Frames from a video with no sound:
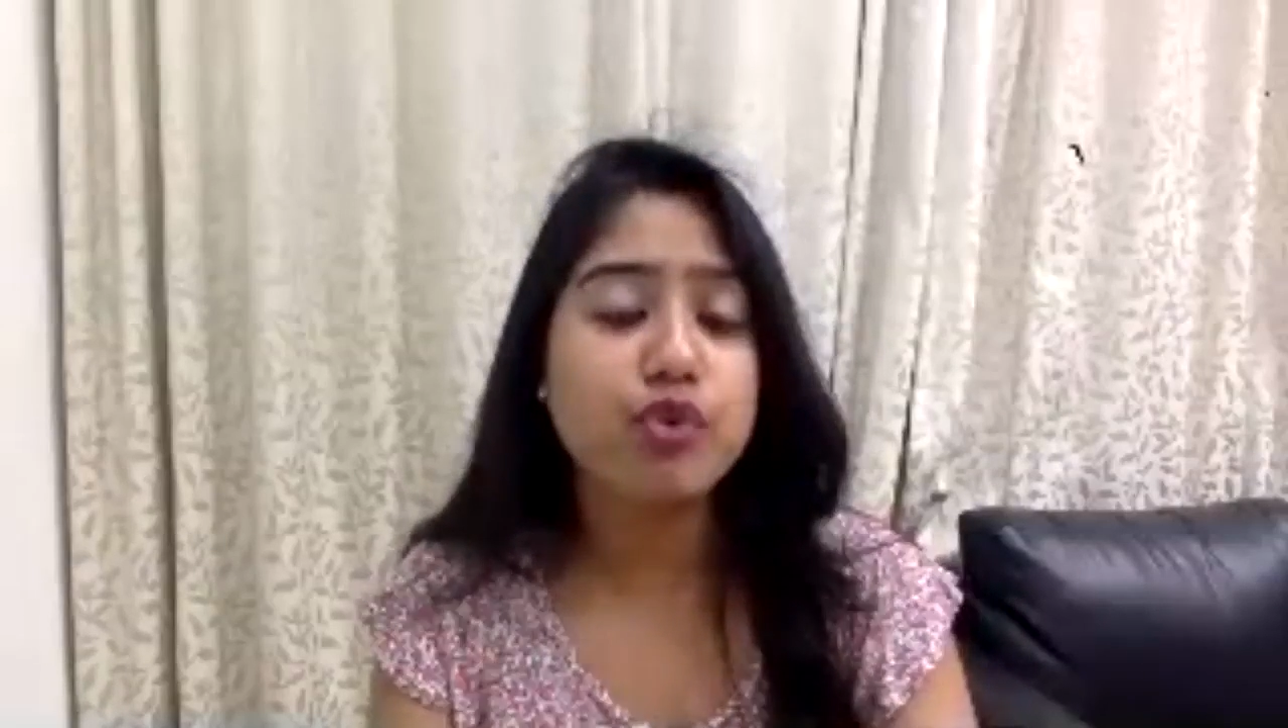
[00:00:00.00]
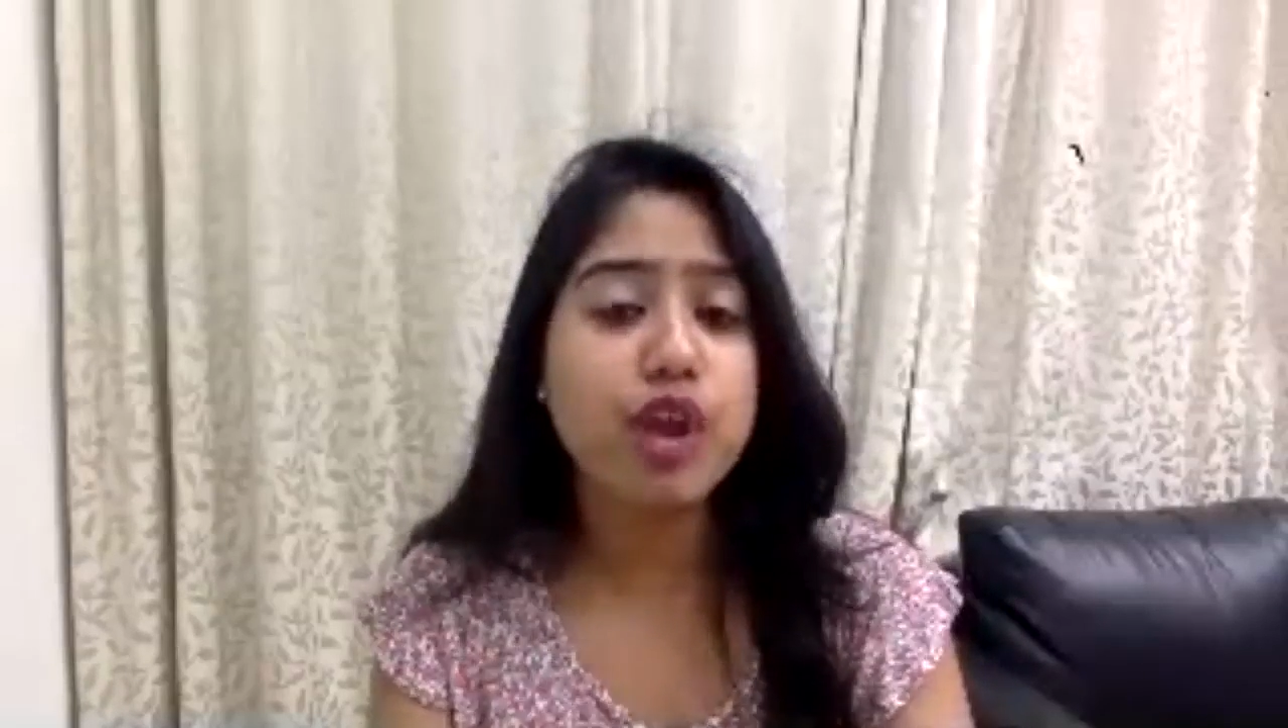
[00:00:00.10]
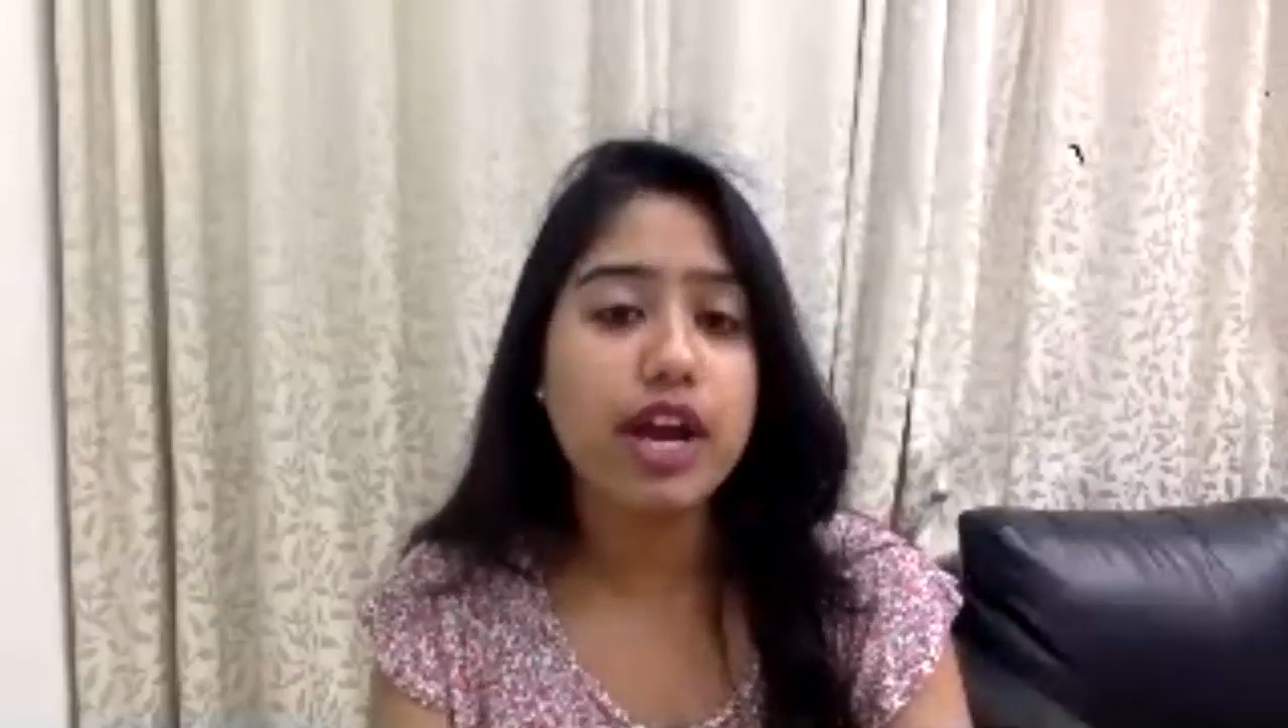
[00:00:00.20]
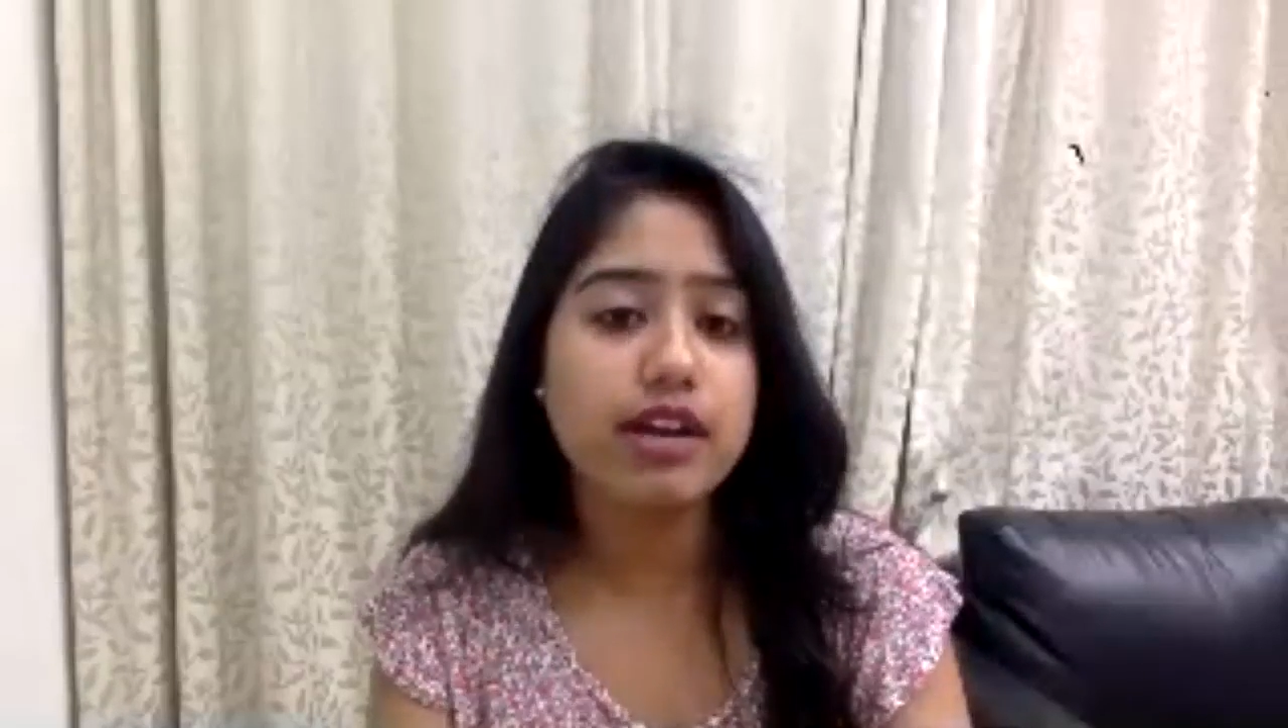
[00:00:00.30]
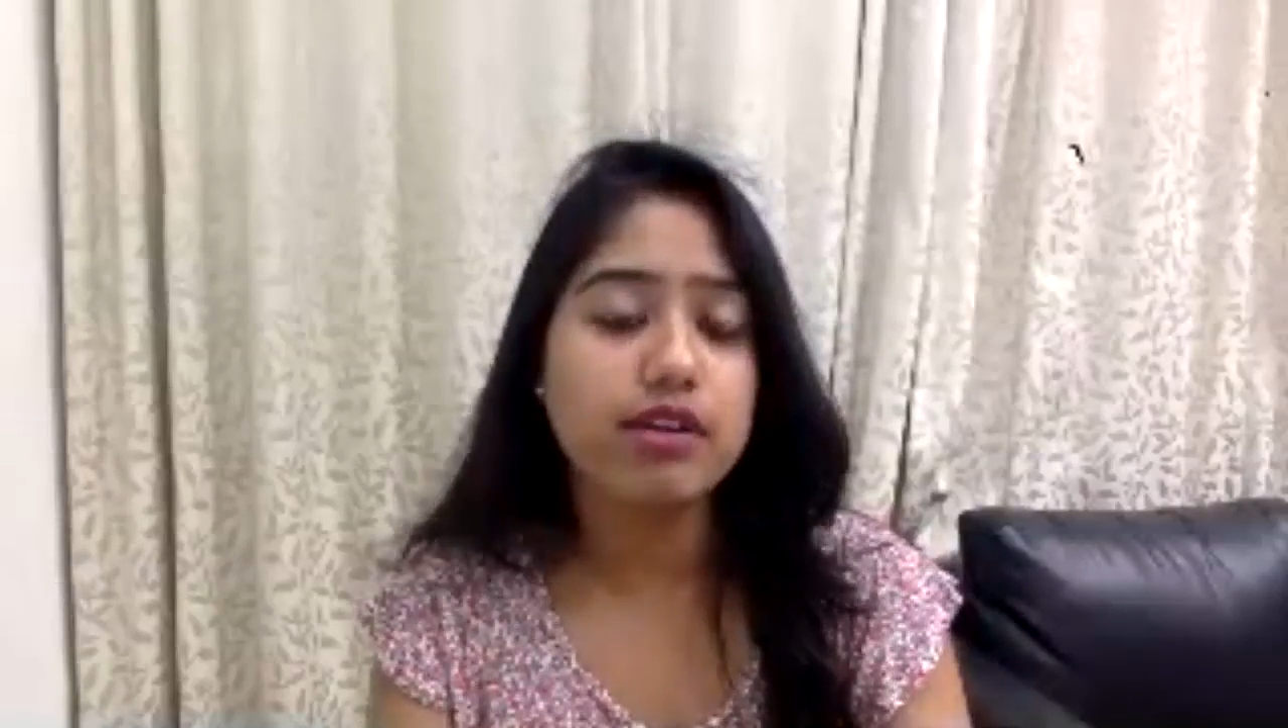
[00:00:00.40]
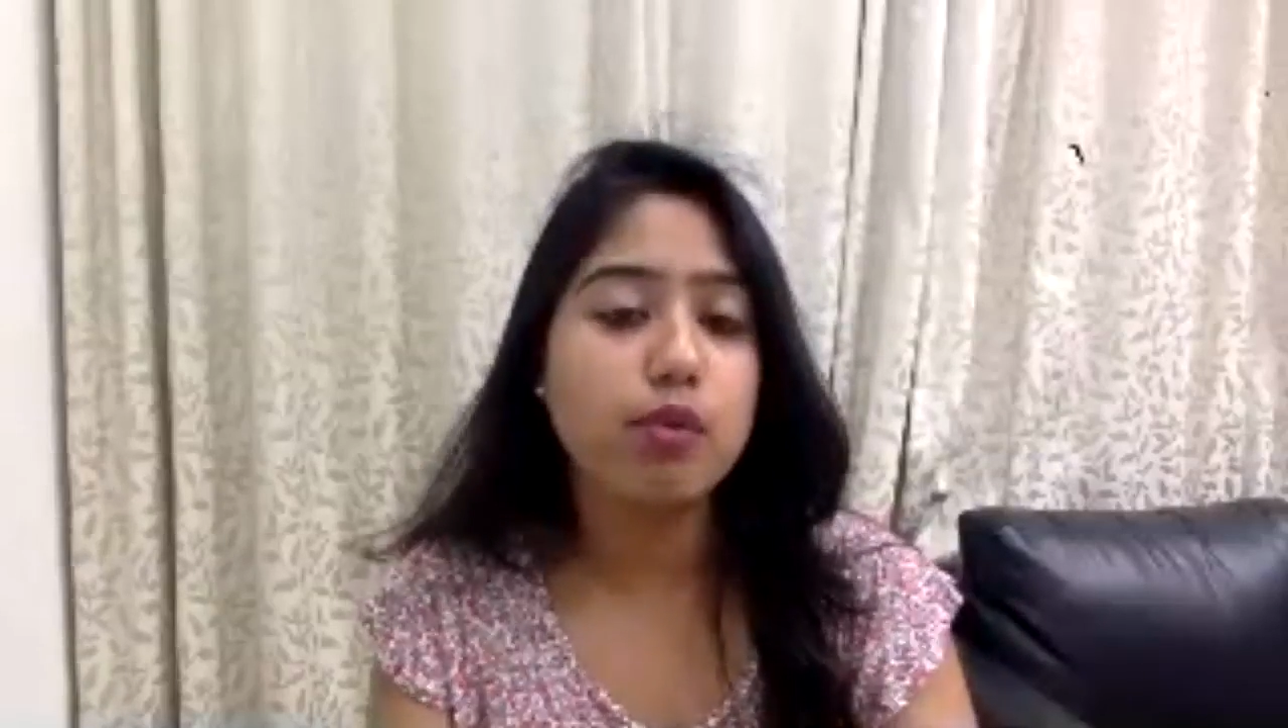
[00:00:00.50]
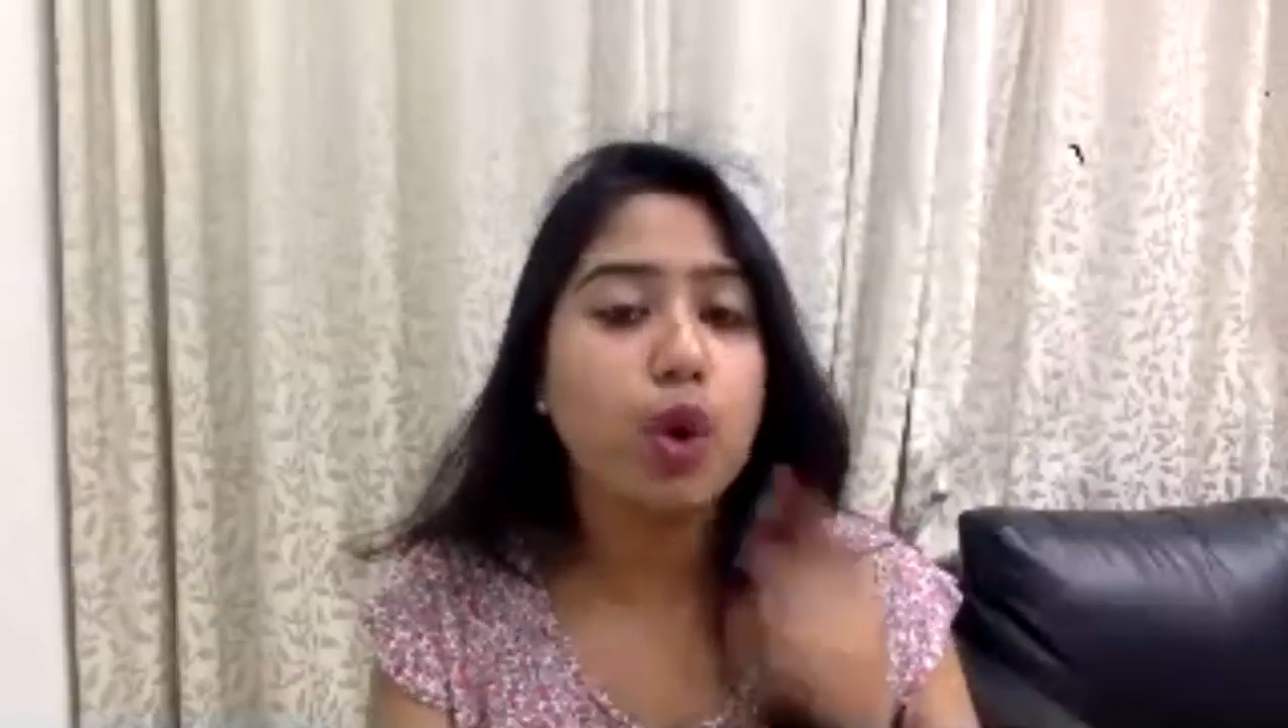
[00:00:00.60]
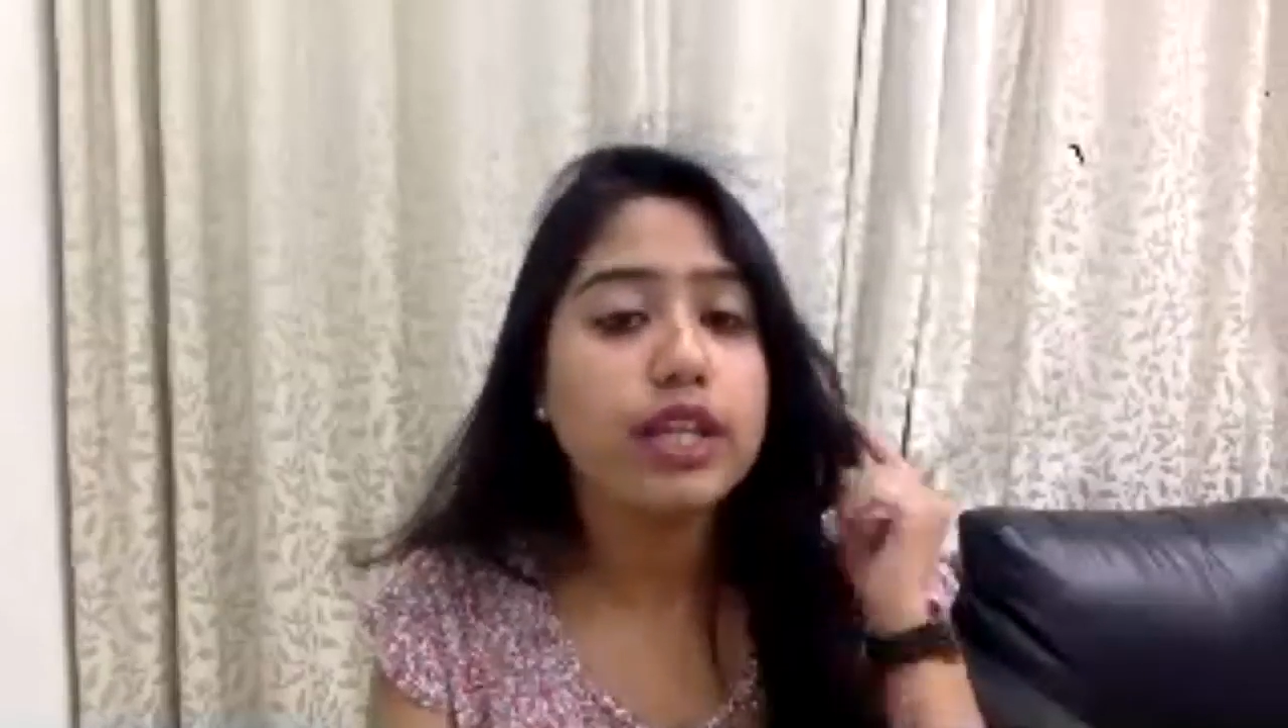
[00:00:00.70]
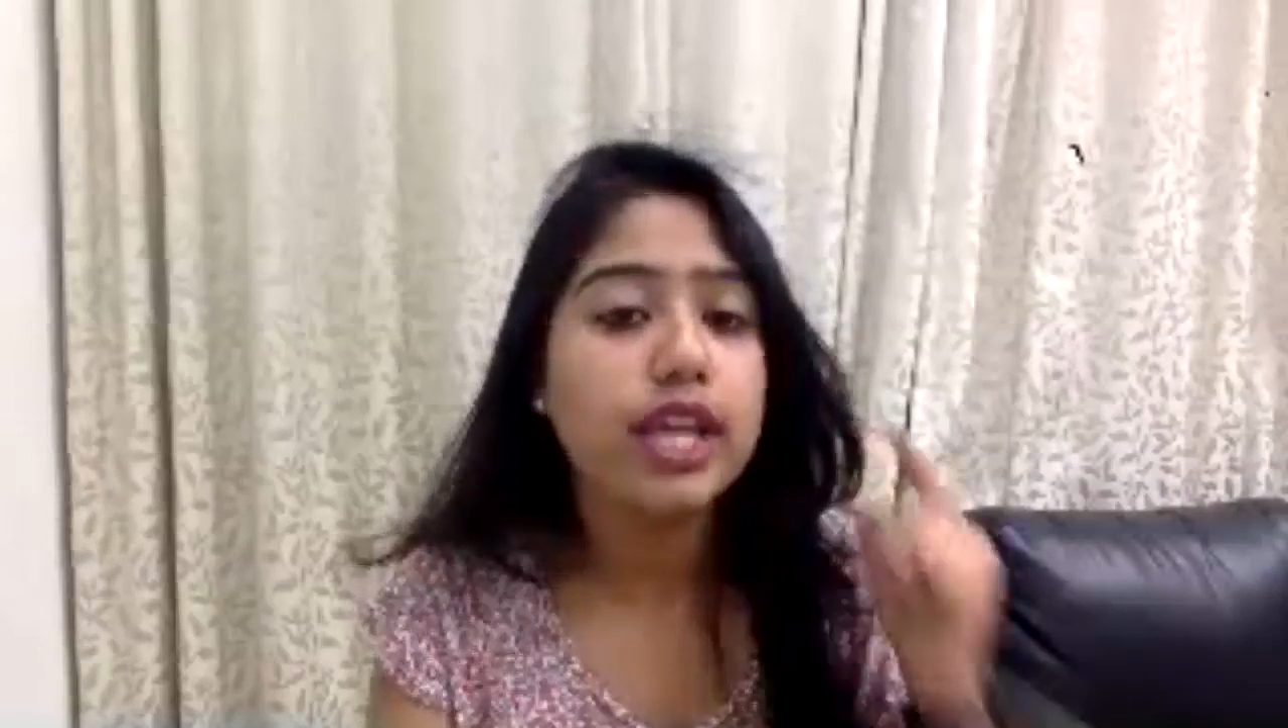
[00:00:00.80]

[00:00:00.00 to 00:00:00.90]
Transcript: have to write